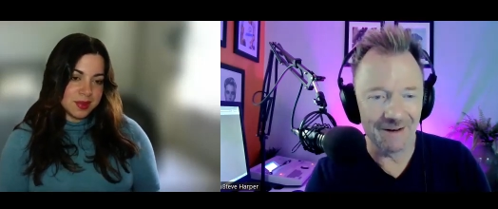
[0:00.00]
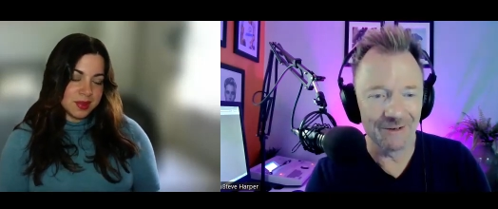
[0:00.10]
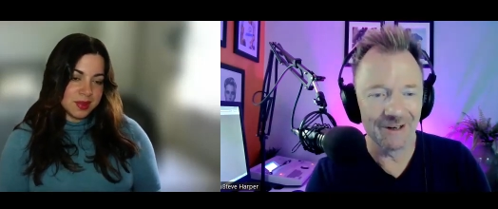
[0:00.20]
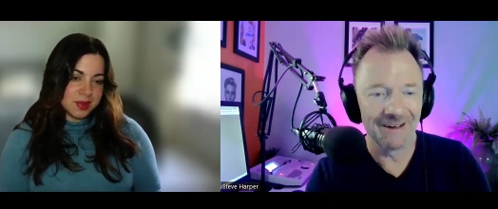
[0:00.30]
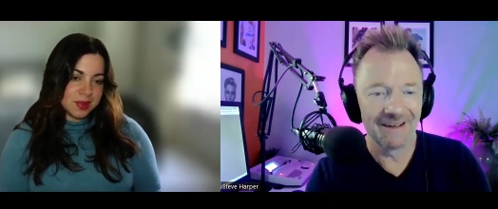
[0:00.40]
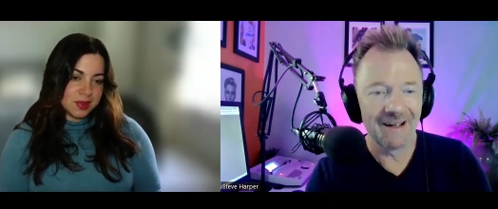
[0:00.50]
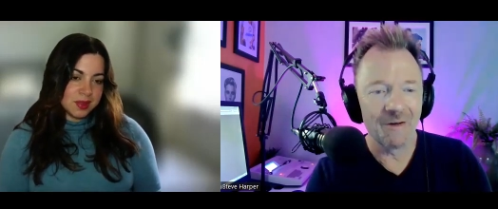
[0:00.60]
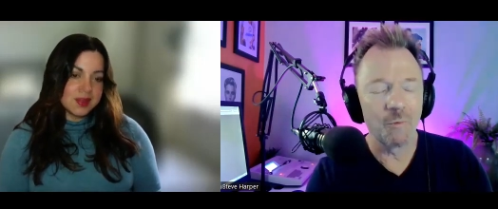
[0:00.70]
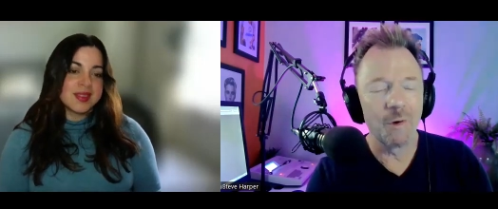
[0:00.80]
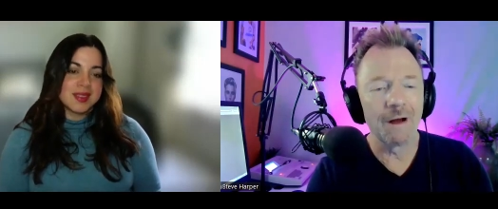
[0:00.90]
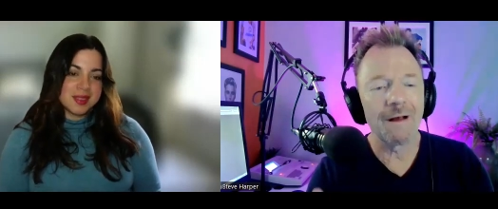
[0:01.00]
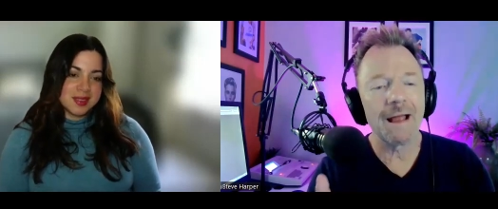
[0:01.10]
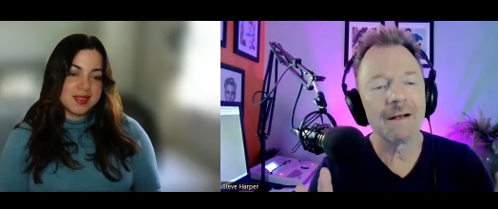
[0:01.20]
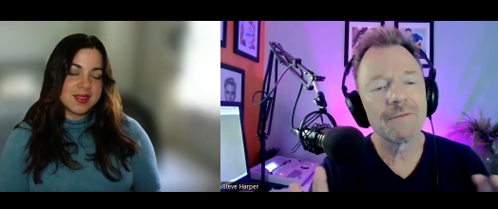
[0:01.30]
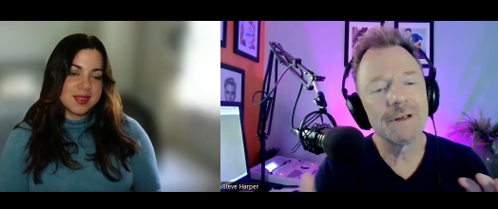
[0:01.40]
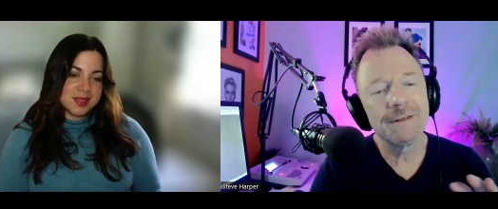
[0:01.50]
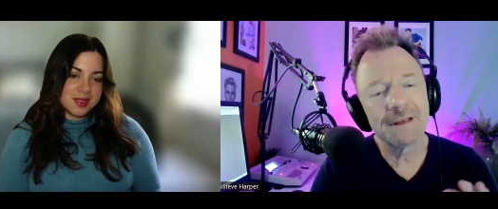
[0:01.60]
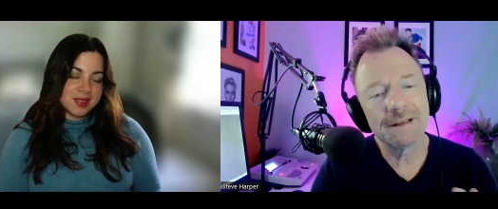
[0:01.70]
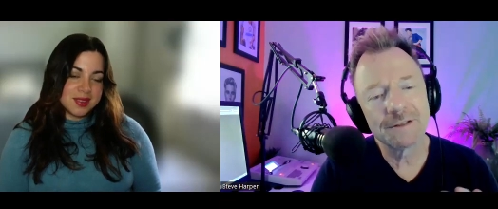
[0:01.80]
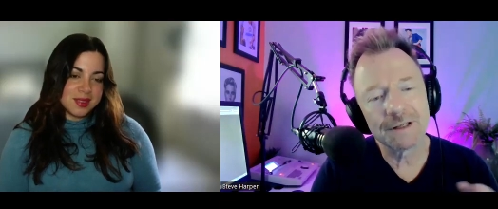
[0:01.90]
Speaker 1: cover, where
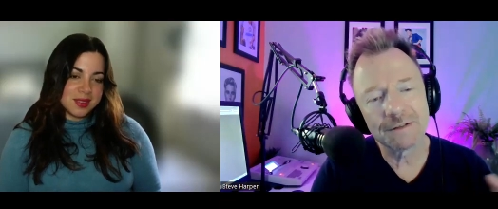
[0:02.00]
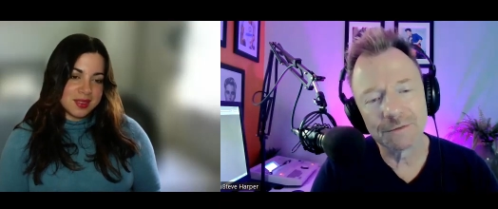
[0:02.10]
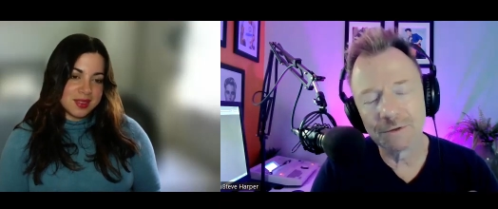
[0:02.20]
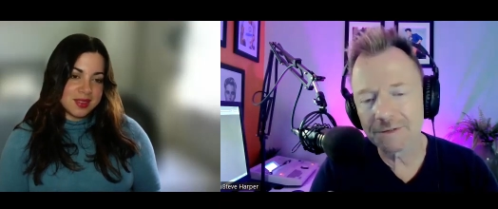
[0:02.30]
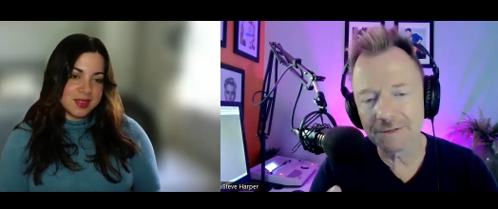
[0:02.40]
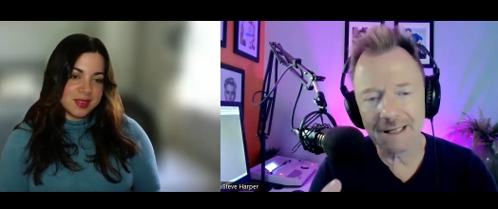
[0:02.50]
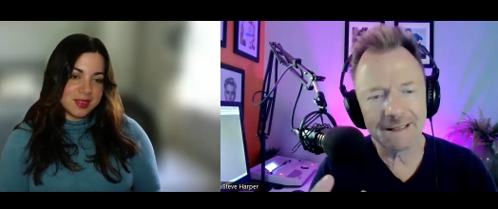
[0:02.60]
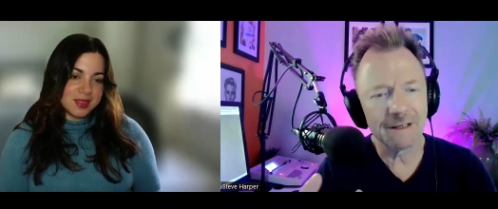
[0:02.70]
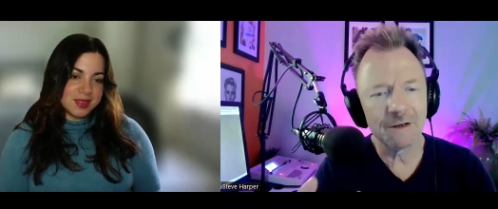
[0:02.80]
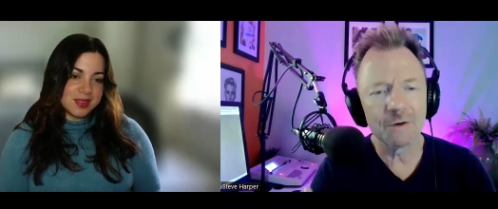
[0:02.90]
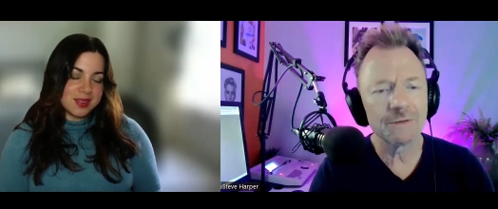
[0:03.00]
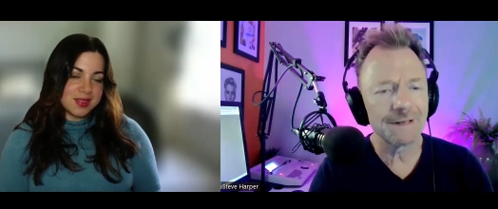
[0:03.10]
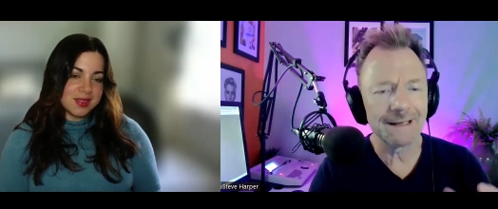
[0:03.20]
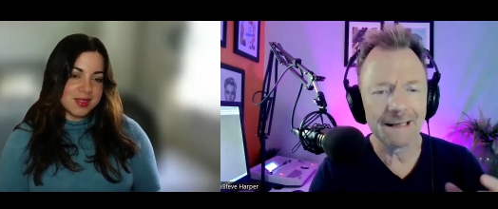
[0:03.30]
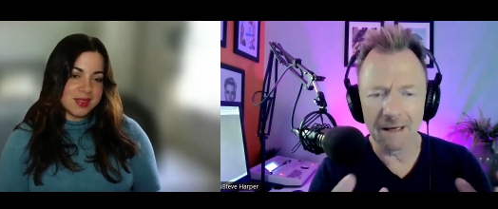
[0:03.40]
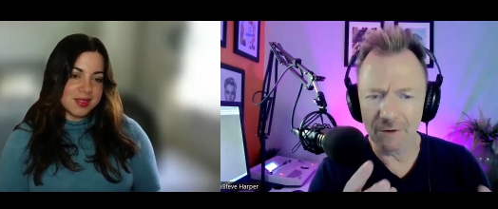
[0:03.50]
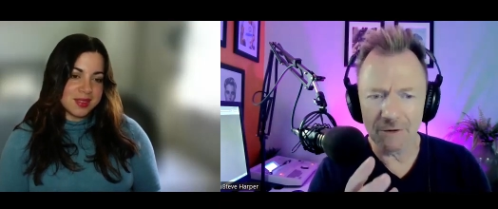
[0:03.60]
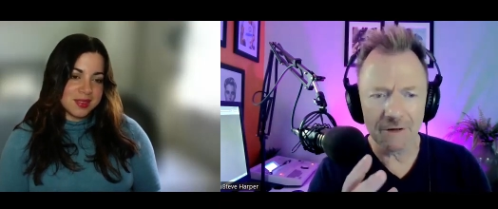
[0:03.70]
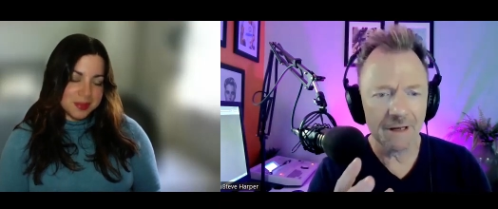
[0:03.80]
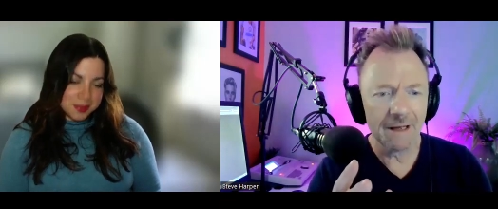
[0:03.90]
everything just looks like it goes
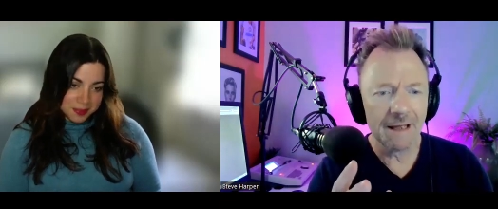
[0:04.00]
together